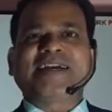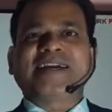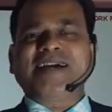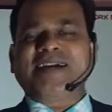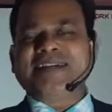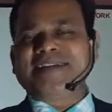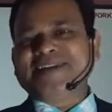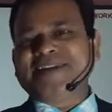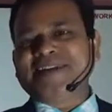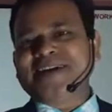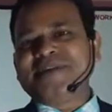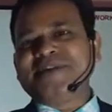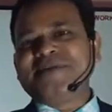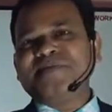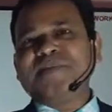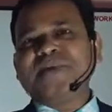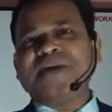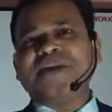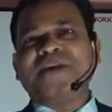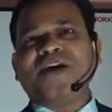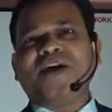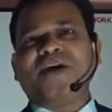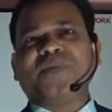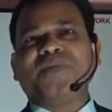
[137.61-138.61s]

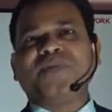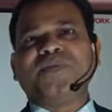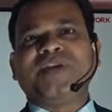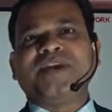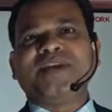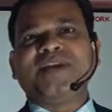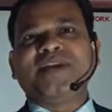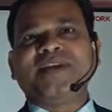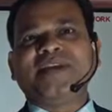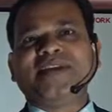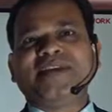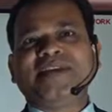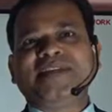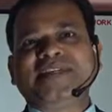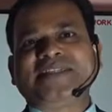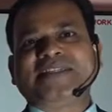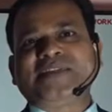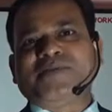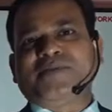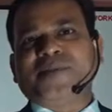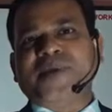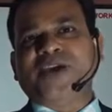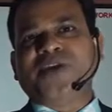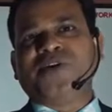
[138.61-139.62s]
containment of the
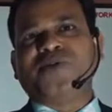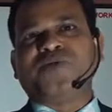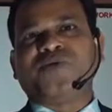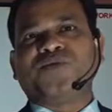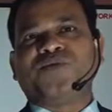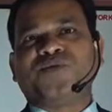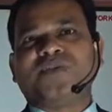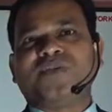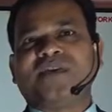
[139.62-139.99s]
dispute,